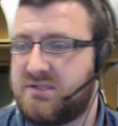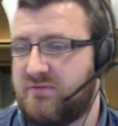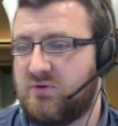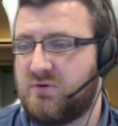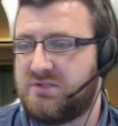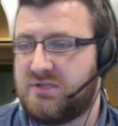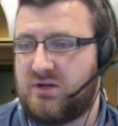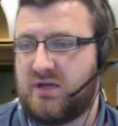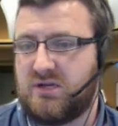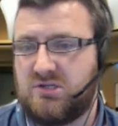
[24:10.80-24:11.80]
of course,
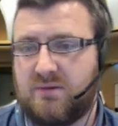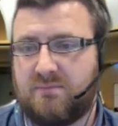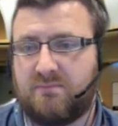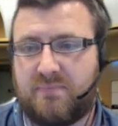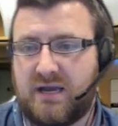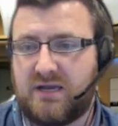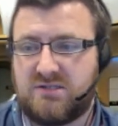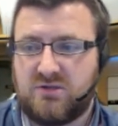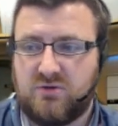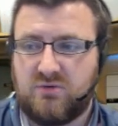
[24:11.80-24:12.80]
and I can jump back
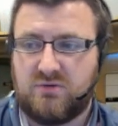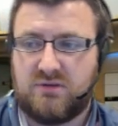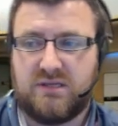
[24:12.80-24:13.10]
to